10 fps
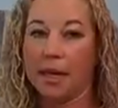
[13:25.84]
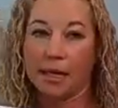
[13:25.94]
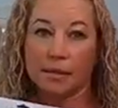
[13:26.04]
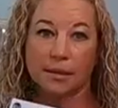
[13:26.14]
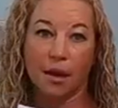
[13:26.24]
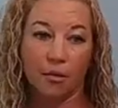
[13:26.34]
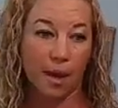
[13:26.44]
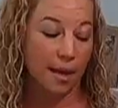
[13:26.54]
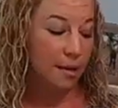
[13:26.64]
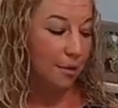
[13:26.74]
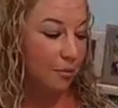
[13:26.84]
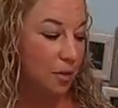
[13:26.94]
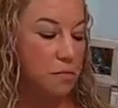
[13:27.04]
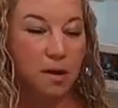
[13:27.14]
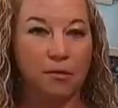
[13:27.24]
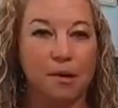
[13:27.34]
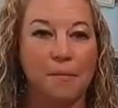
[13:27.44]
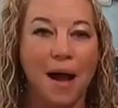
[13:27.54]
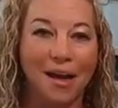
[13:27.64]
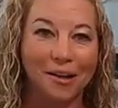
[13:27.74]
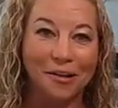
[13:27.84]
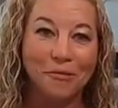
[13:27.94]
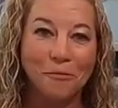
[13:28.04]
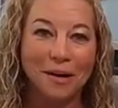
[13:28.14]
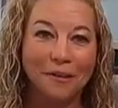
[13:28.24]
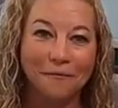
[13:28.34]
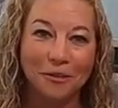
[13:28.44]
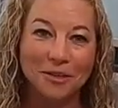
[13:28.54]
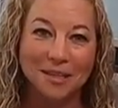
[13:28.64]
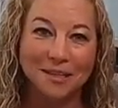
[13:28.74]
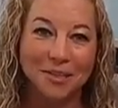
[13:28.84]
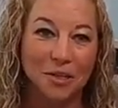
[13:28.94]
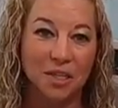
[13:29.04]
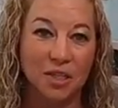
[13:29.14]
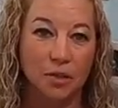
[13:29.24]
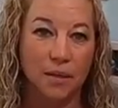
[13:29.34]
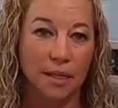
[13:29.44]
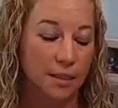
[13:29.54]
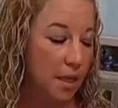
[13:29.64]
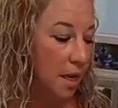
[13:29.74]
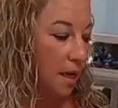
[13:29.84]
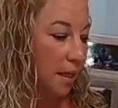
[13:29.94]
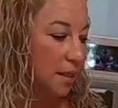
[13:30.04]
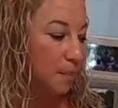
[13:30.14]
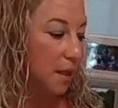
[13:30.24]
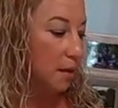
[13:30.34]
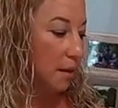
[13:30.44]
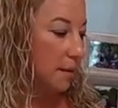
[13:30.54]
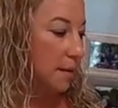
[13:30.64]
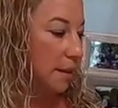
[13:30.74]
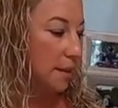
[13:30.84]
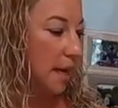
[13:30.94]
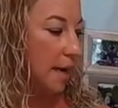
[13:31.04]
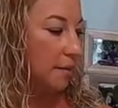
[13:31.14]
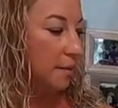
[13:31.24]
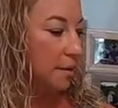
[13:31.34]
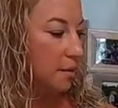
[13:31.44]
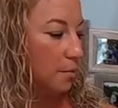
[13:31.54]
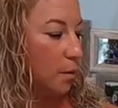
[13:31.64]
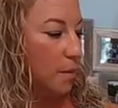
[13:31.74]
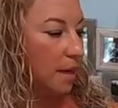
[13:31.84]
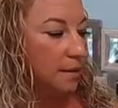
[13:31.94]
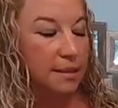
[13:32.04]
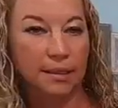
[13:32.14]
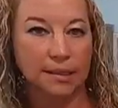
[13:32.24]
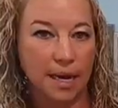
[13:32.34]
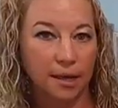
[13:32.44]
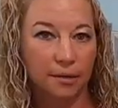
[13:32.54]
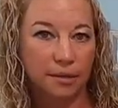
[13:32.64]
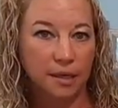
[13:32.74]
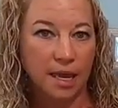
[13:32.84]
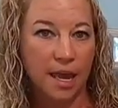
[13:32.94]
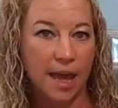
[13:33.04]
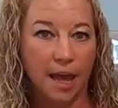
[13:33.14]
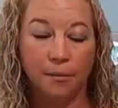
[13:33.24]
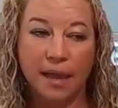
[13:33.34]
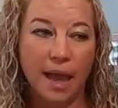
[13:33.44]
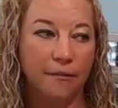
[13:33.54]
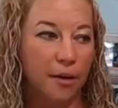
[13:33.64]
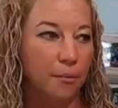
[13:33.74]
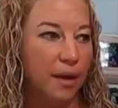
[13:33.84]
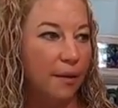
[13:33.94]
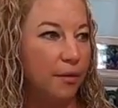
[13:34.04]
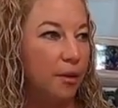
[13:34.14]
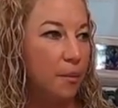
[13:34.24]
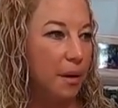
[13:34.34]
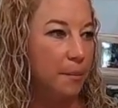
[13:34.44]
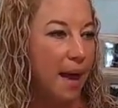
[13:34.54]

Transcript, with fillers: is, okay, you do want to remodel. One of the first things you can do is these peel and stick tiles. These are roommate stick tiles. And we have them, we have a little bit of